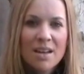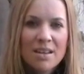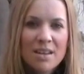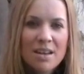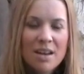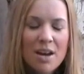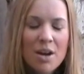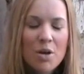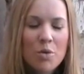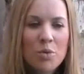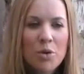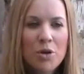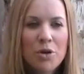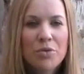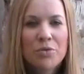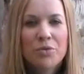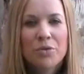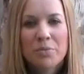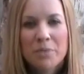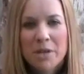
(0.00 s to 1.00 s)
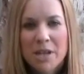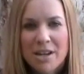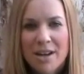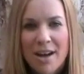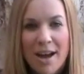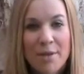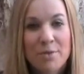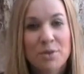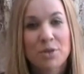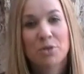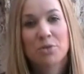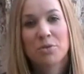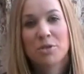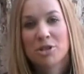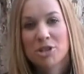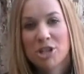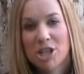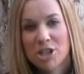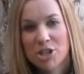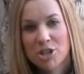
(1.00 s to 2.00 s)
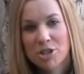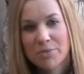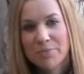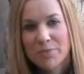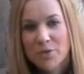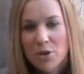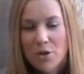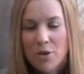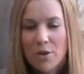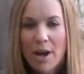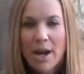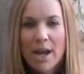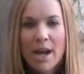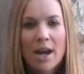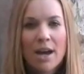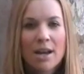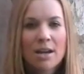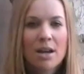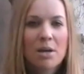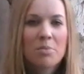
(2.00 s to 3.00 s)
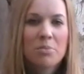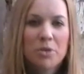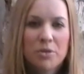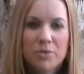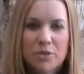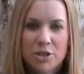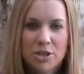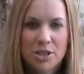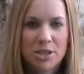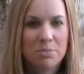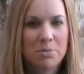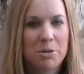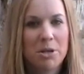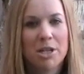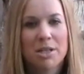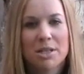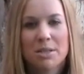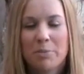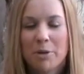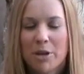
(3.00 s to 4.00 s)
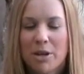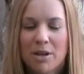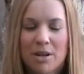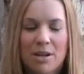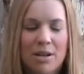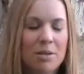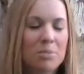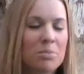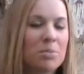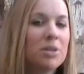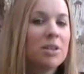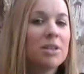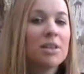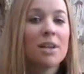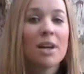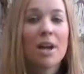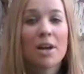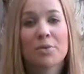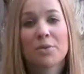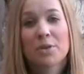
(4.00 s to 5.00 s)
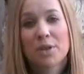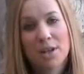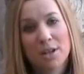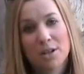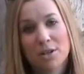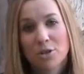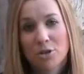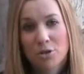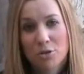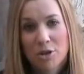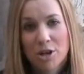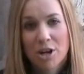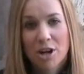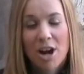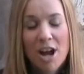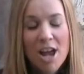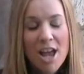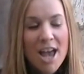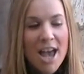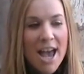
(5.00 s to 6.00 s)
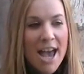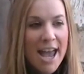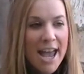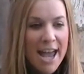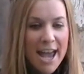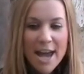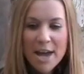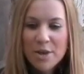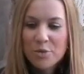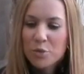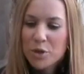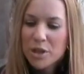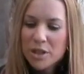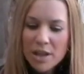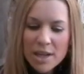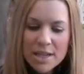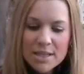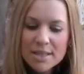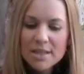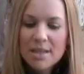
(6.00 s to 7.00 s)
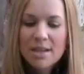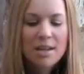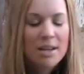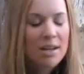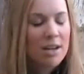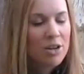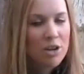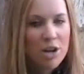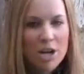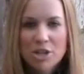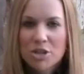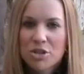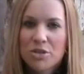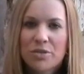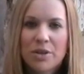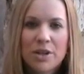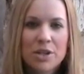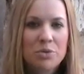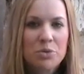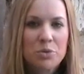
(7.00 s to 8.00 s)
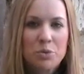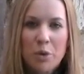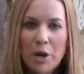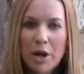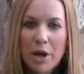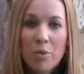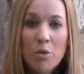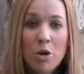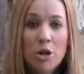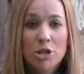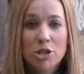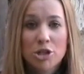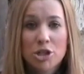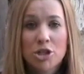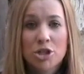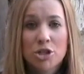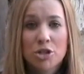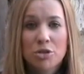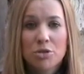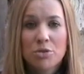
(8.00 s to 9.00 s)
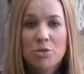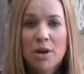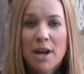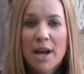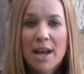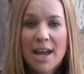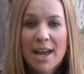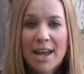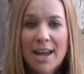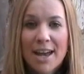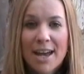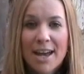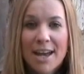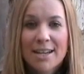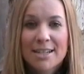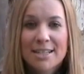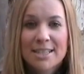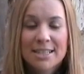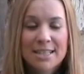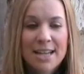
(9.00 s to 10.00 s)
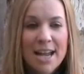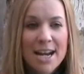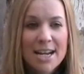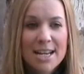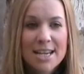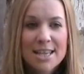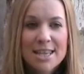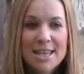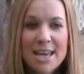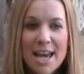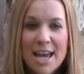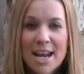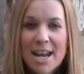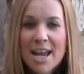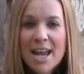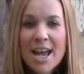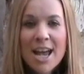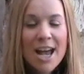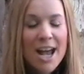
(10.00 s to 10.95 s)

Yeah, well, for me, I was a career changer. So I had a couple of years experience, but in a completely unrelated career, and realized that international affairs was what I wanted to do, and decided that